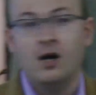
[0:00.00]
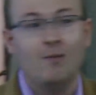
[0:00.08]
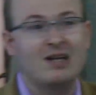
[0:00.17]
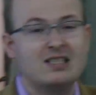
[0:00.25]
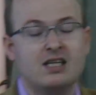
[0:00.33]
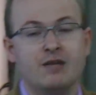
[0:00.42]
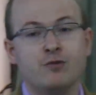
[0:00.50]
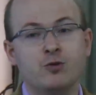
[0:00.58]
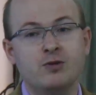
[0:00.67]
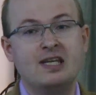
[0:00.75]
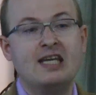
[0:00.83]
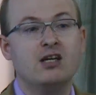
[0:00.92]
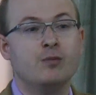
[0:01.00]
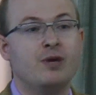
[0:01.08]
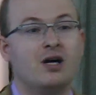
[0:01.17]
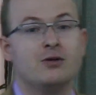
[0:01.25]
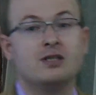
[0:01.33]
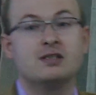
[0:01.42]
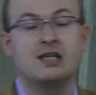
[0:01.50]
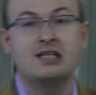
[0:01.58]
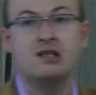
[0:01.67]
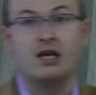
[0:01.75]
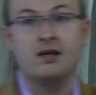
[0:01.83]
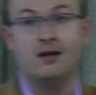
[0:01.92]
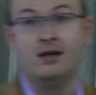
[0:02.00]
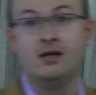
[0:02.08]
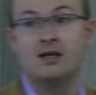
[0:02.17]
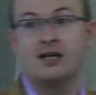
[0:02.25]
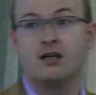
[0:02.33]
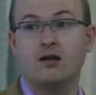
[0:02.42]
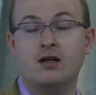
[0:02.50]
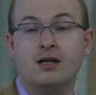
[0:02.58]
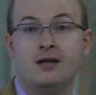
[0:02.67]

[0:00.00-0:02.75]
But if you think about it, it's like